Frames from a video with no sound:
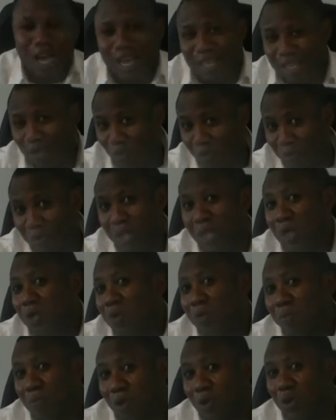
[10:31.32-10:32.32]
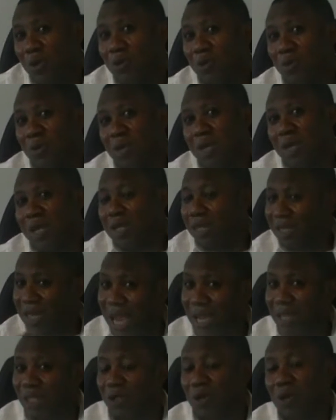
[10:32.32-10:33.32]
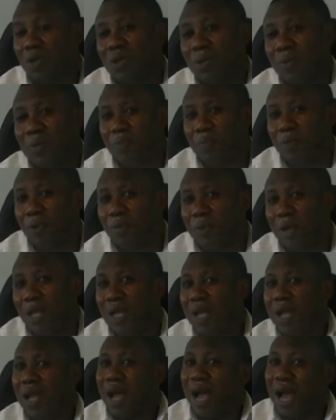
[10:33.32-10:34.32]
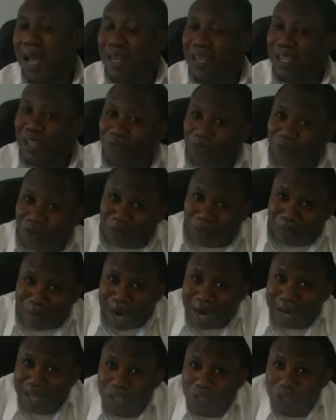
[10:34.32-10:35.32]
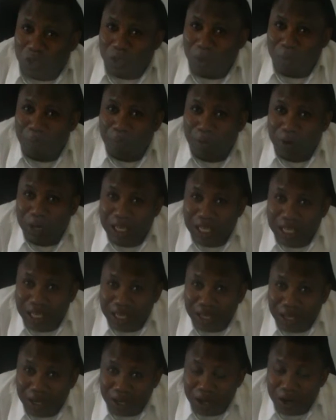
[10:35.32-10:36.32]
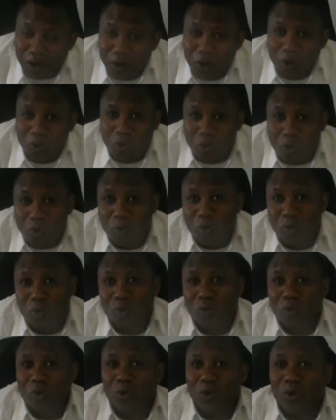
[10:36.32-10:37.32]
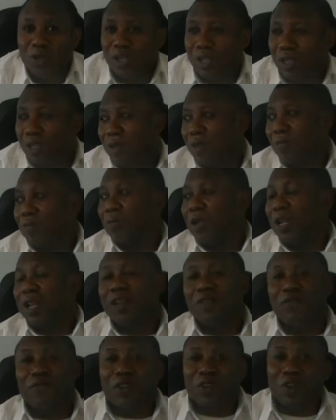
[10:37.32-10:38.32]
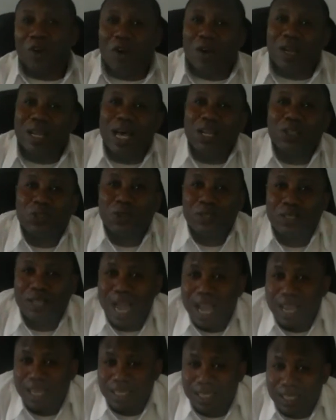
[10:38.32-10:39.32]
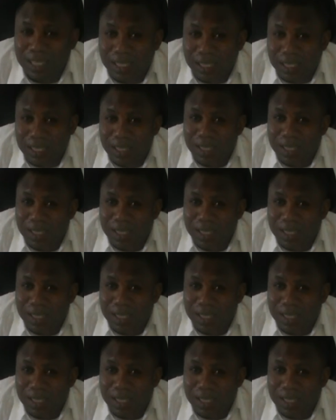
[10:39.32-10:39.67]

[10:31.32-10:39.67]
and he will begin to blow you. That is going to be a problem. And if you marry somebody who believe in other society,